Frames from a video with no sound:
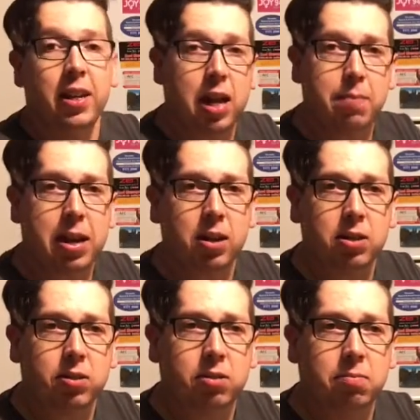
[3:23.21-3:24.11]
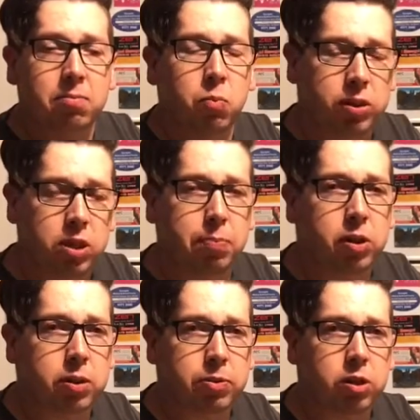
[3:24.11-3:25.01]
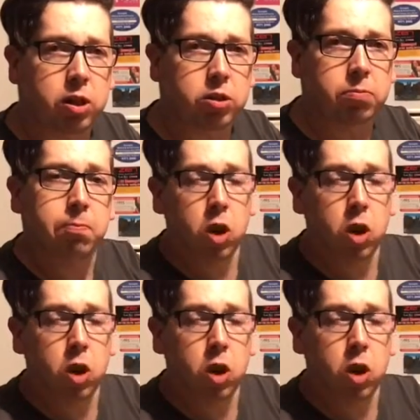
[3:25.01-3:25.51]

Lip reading: car maintenance, what's in the box episodes,